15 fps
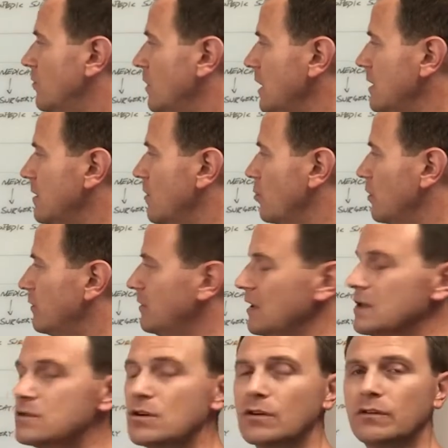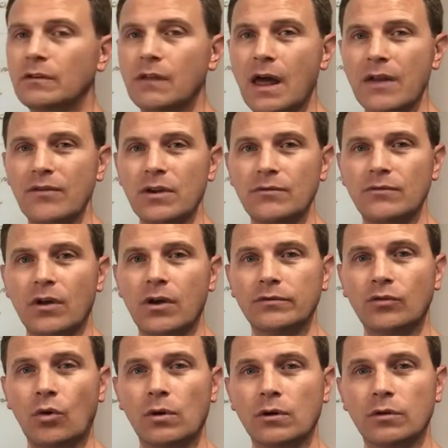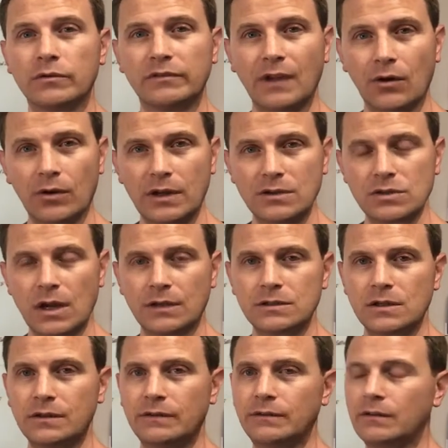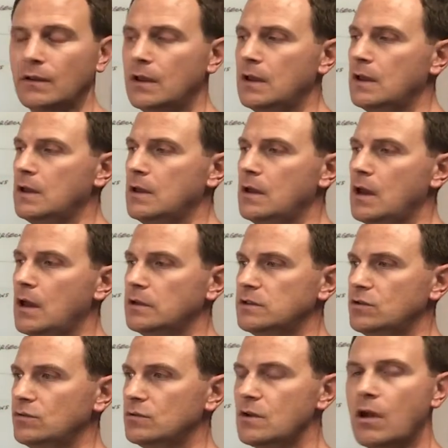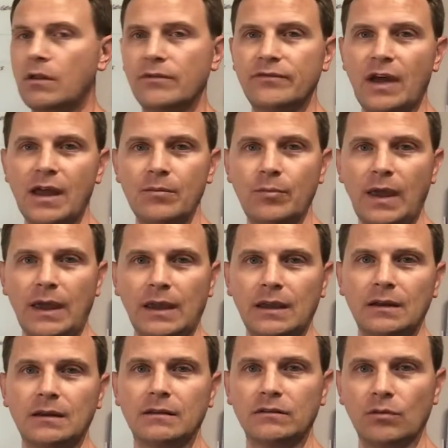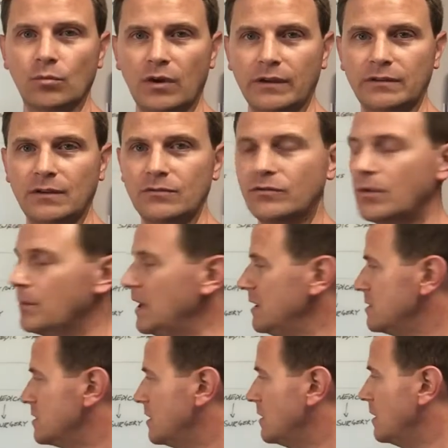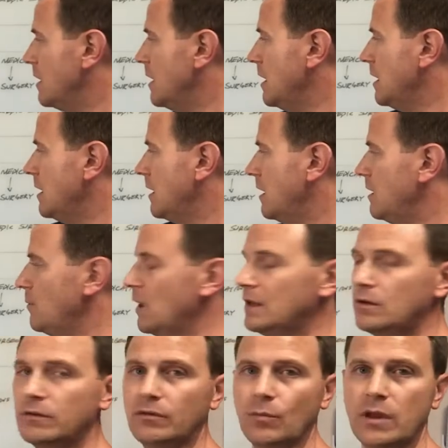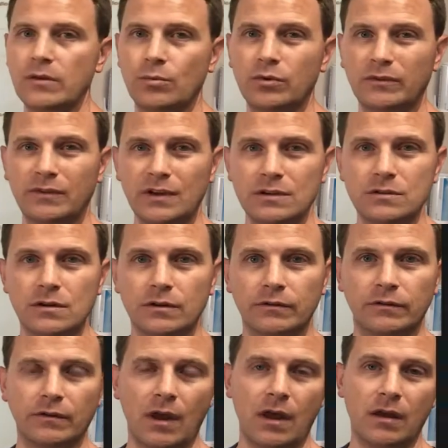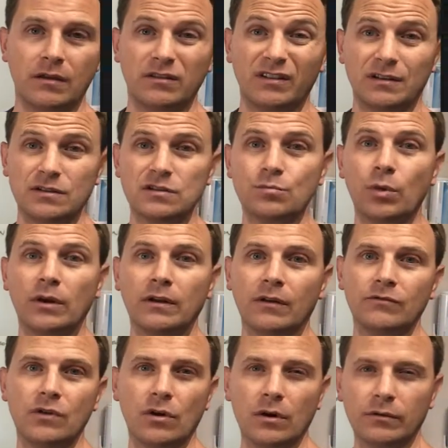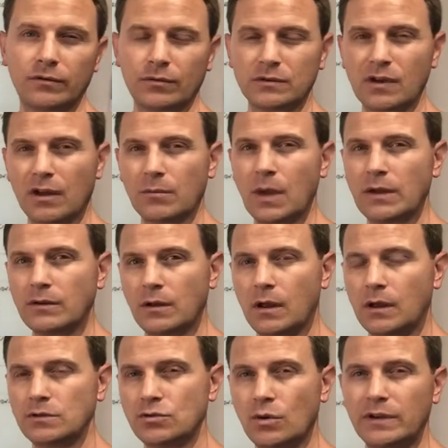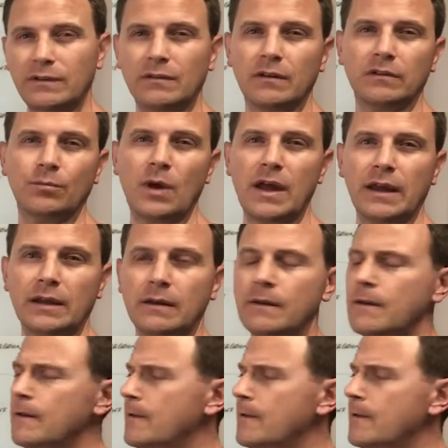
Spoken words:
We get into procedures, a lot of it involves corticosteroid injections to nullify pain and suppress inflammation. And they may do some other procedures such as burning of nerves. We're talking about joints in the spine.